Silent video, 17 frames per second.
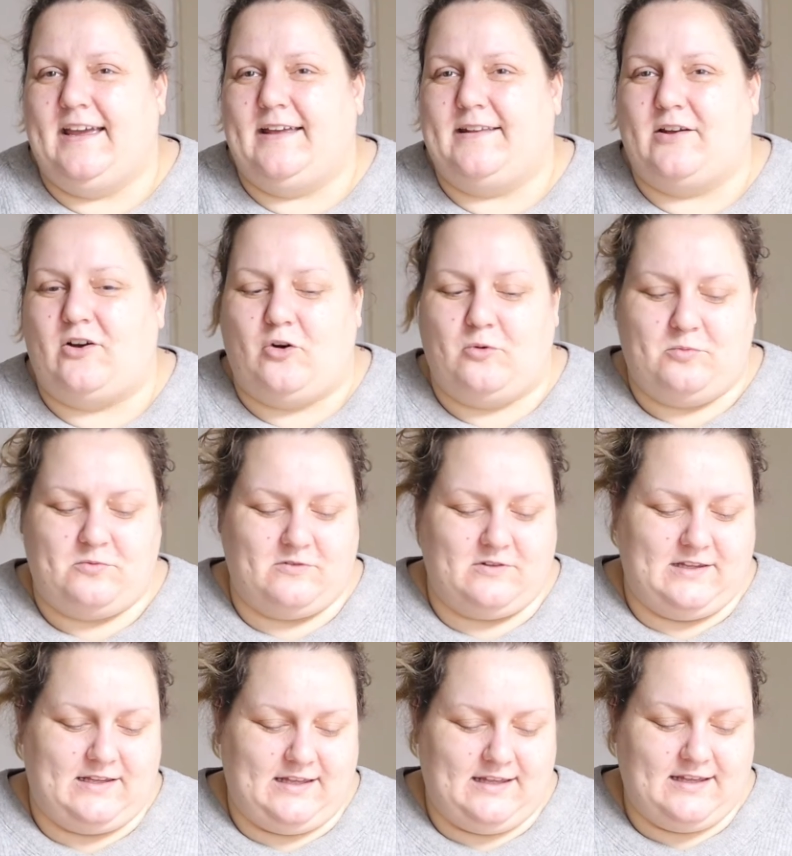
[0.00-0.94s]
and
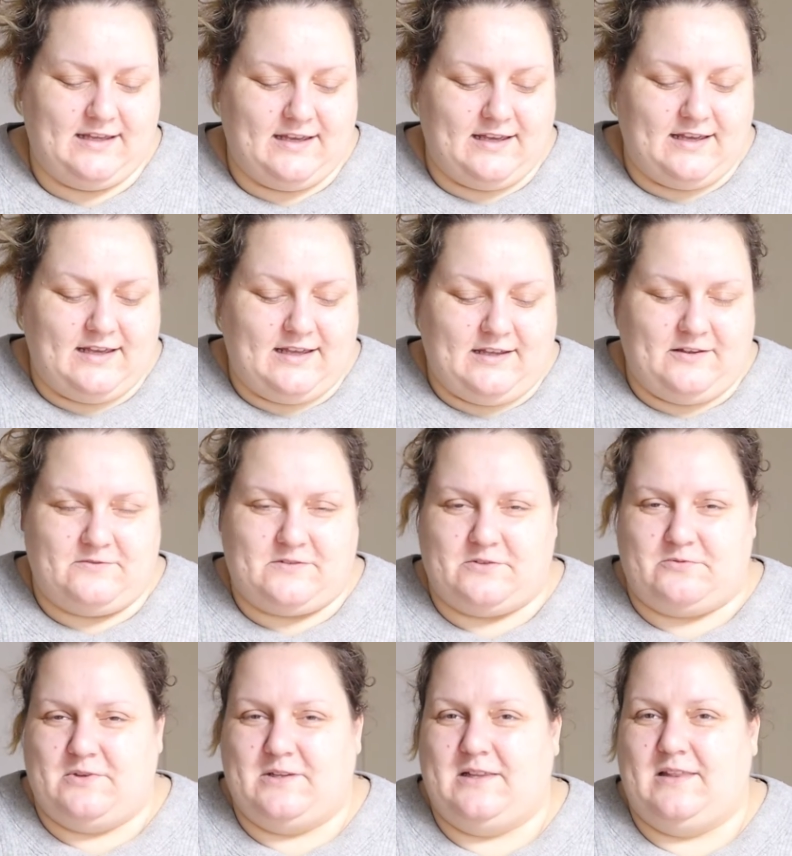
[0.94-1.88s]
hopefully, if
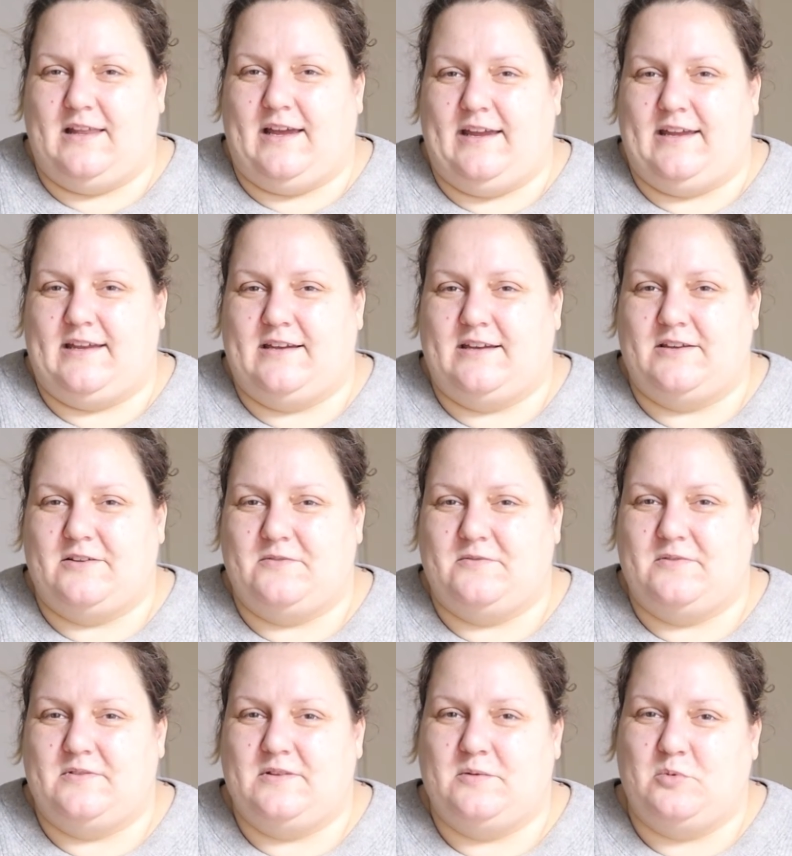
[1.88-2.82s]
they really like
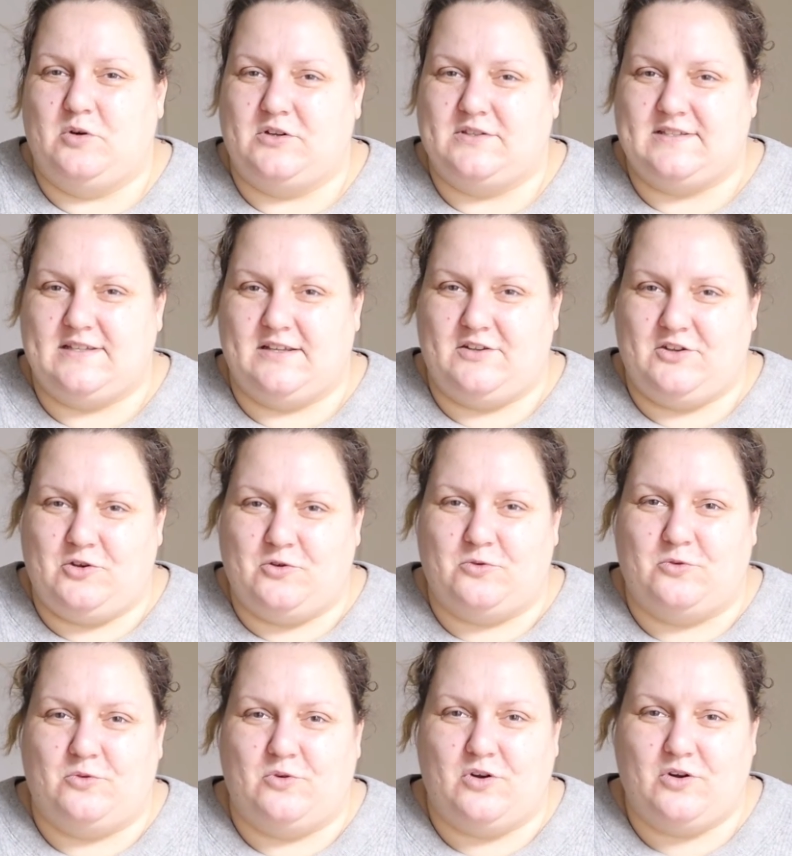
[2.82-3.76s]
the books that
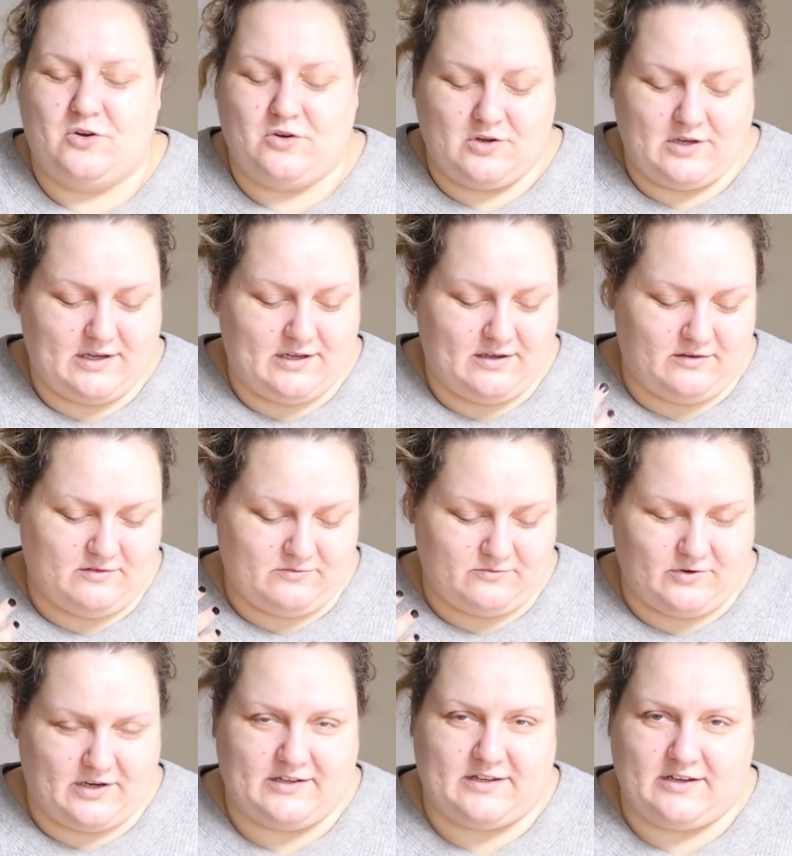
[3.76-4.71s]
you
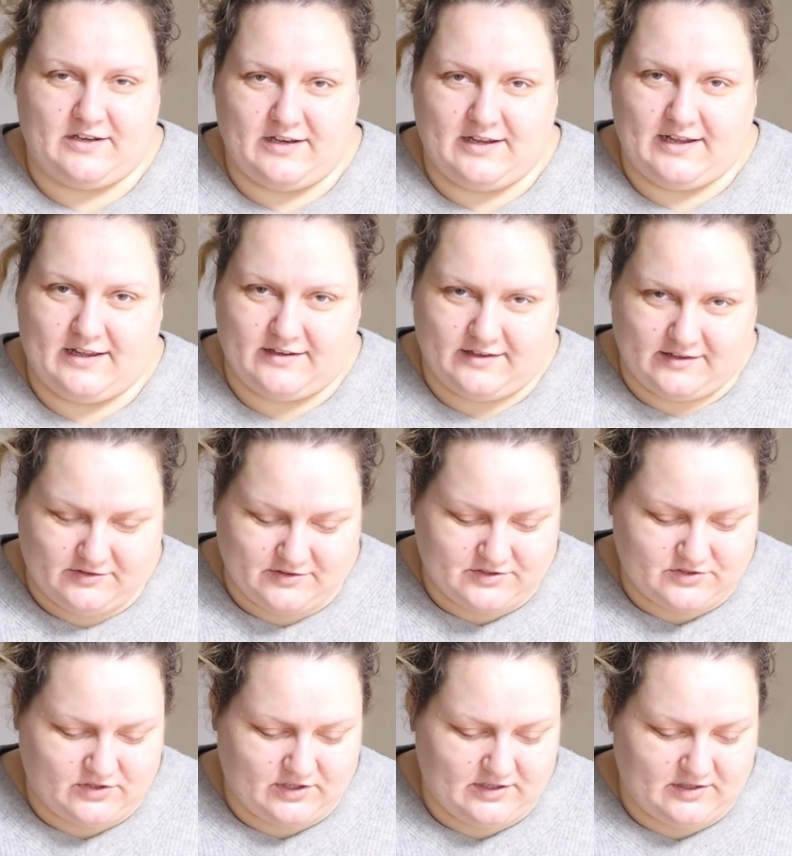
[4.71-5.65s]
have written and
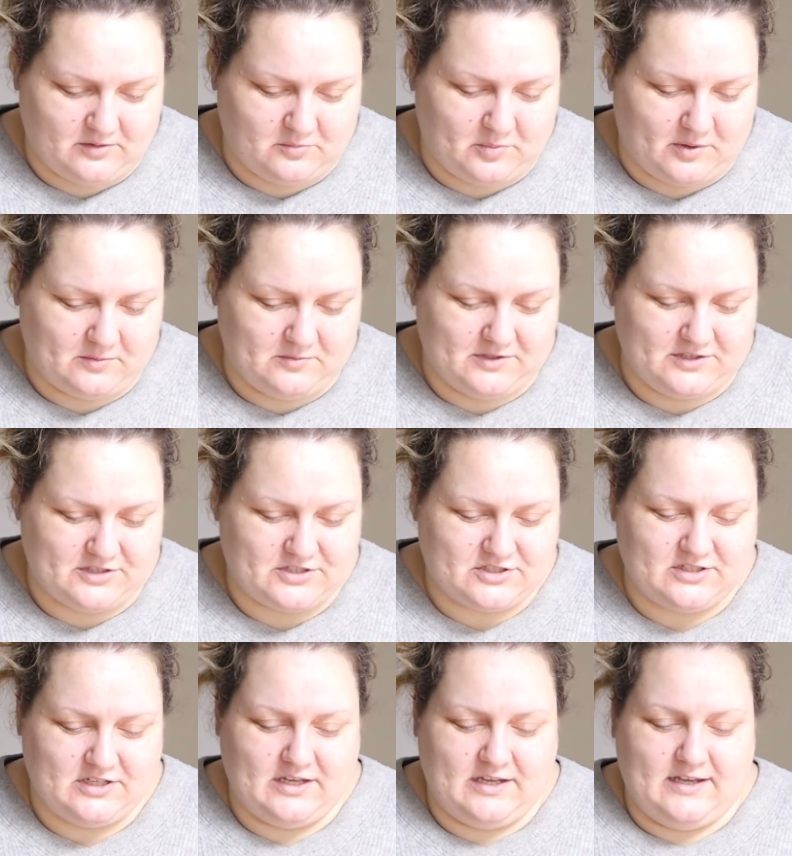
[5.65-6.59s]
illustrated and
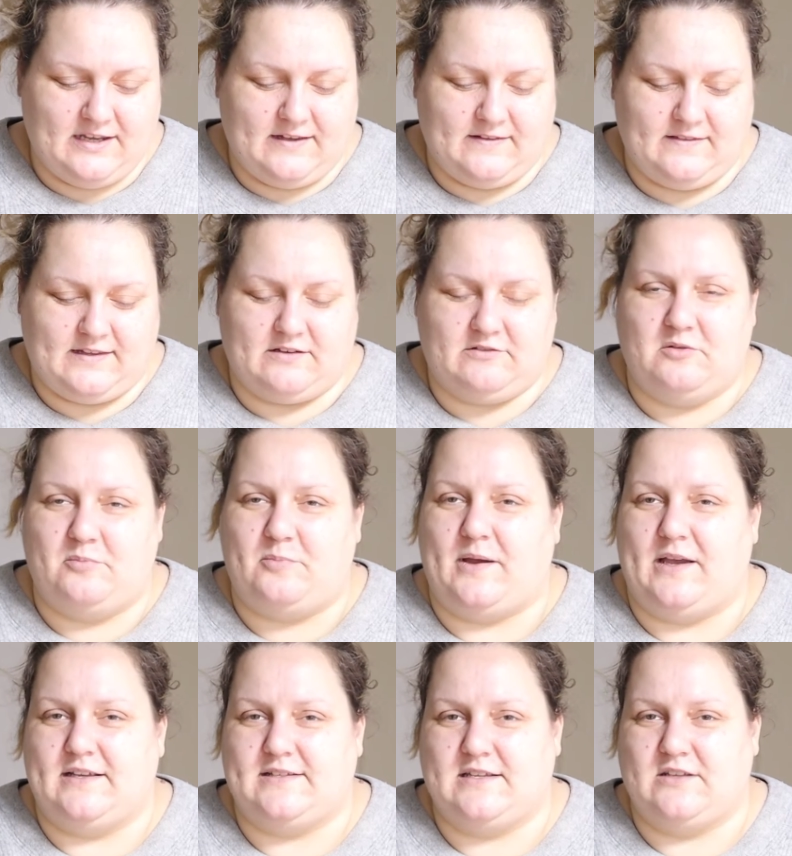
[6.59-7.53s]
published, they will
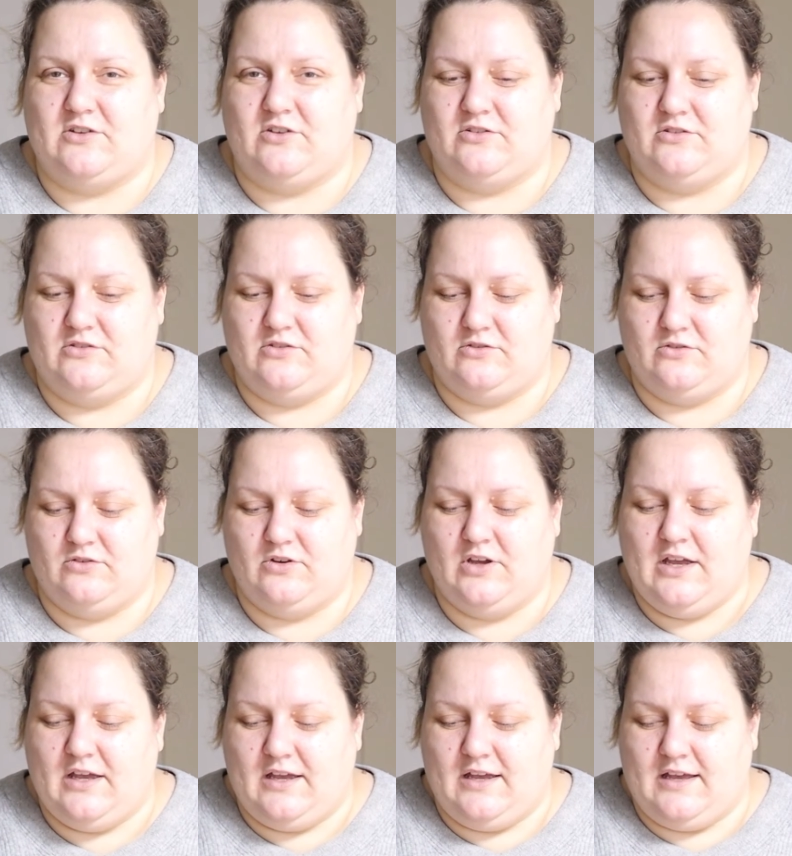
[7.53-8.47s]
pass it on
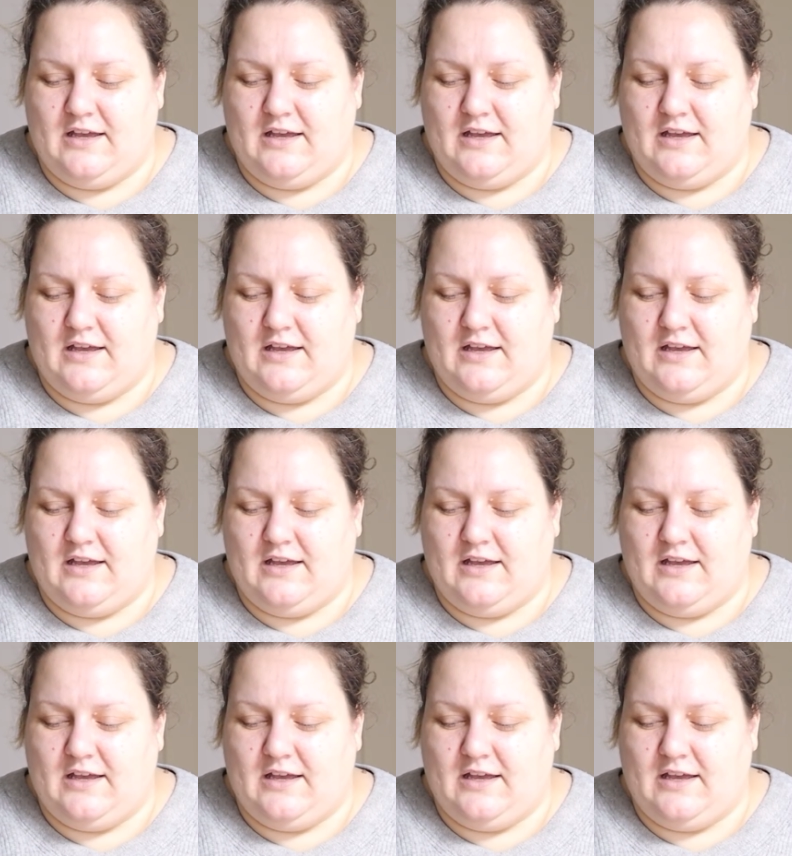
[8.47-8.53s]
to